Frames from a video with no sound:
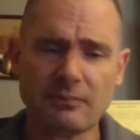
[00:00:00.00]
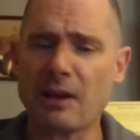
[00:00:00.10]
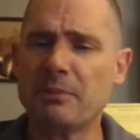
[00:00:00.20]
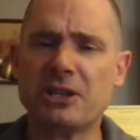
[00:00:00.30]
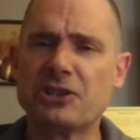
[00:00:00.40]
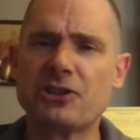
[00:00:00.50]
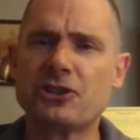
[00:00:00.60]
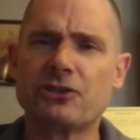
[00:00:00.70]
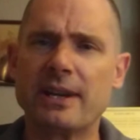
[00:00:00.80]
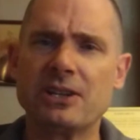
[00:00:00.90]
Because the
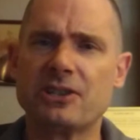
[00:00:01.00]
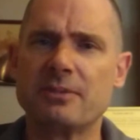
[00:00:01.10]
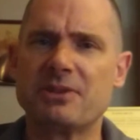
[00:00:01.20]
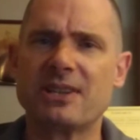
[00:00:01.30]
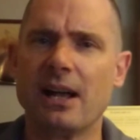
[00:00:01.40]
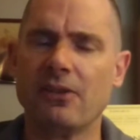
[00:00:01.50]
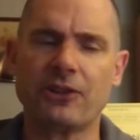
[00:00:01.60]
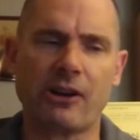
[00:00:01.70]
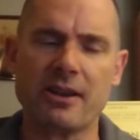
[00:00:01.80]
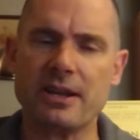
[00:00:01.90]
strings themselves
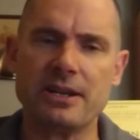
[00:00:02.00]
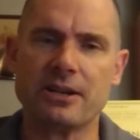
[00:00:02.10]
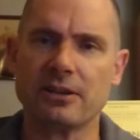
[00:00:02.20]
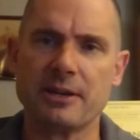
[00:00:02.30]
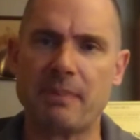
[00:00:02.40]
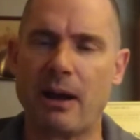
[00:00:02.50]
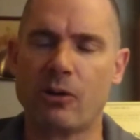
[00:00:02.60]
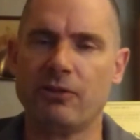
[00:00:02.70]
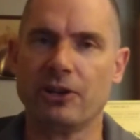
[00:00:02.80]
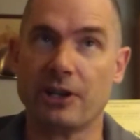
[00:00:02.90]
aren't nearly
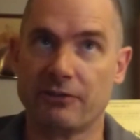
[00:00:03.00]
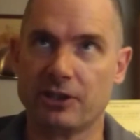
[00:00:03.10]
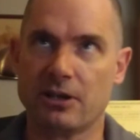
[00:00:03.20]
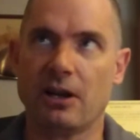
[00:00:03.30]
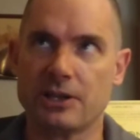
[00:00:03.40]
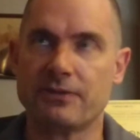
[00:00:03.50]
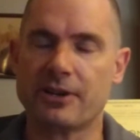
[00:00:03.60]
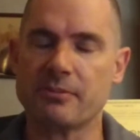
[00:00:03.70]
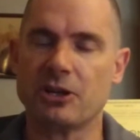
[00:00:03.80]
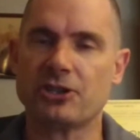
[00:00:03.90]
powerful enough to cause
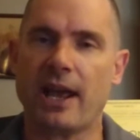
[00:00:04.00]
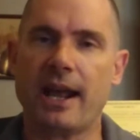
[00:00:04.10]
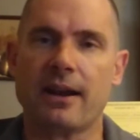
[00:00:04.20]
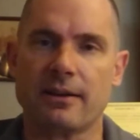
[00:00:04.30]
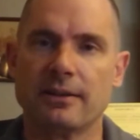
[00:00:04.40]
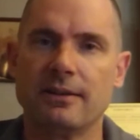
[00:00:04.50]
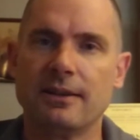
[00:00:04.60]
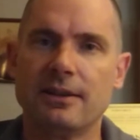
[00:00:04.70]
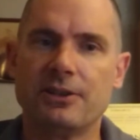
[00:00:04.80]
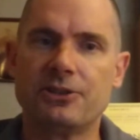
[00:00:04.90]
very much air
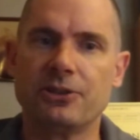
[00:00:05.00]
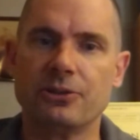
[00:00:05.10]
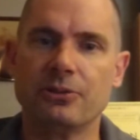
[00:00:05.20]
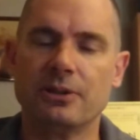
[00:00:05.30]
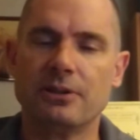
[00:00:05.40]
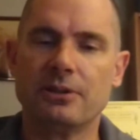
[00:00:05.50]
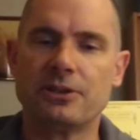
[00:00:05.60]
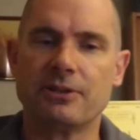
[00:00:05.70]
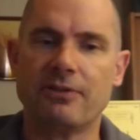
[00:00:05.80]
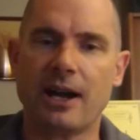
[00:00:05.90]
to
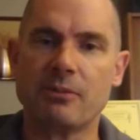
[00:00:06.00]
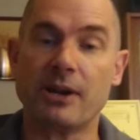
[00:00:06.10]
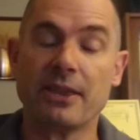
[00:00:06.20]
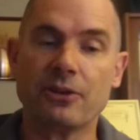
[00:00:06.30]
vibrate.